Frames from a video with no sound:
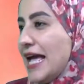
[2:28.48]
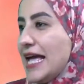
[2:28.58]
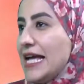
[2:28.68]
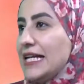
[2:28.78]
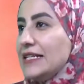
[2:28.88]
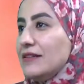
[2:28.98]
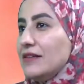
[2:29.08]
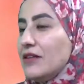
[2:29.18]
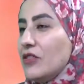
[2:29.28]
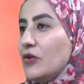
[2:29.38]

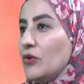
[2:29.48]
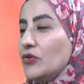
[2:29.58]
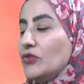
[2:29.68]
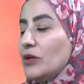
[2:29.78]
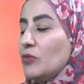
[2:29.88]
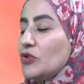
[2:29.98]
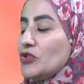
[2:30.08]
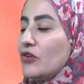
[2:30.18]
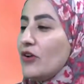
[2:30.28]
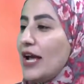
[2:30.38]
And those
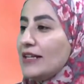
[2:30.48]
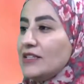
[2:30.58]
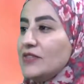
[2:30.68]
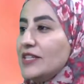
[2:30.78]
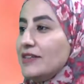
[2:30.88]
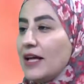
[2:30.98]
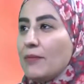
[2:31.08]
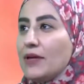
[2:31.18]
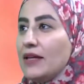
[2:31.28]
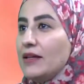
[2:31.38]
emotional reactivities
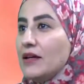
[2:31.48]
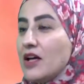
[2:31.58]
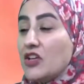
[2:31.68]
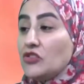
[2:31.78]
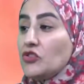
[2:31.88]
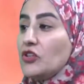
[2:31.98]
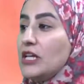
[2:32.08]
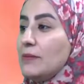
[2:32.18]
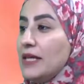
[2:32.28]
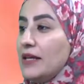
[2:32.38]
can be
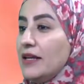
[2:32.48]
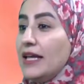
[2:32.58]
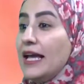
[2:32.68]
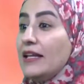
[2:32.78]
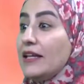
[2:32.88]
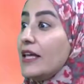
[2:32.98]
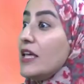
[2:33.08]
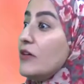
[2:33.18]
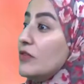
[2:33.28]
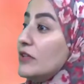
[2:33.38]
screaming, yelling,
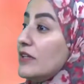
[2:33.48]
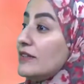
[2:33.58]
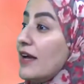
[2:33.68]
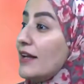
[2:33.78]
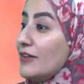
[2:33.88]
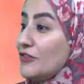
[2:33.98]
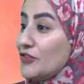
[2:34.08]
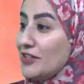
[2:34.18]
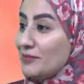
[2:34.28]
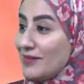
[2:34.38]
even the silent
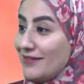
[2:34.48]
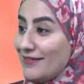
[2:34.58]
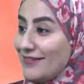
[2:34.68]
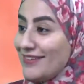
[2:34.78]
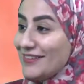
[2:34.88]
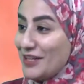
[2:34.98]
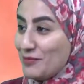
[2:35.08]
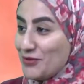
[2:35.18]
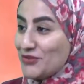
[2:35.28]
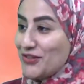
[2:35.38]
treatment is an
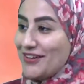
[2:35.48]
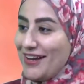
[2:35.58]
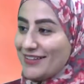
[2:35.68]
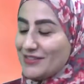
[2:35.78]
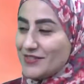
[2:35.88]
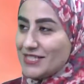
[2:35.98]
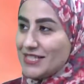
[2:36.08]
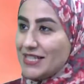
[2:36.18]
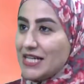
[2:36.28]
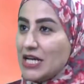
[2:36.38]
emotional
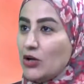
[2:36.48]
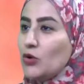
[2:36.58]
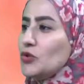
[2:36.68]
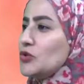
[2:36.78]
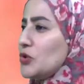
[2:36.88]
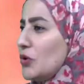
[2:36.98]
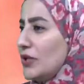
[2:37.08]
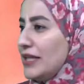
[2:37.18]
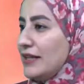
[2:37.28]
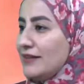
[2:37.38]
reactivity,
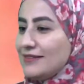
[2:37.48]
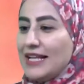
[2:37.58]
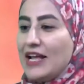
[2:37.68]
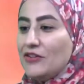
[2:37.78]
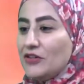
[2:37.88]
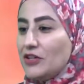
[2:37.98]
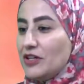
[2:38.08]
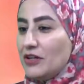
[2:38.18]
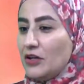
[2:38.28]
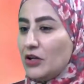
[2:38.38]
controlling,
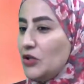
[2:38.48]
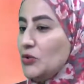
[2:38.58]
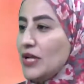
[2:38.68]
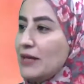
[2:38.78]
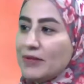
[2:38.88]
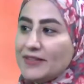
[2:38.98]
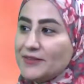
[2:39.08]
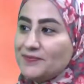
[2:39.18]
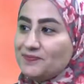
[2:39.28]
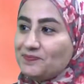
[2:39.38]
slander, you name it.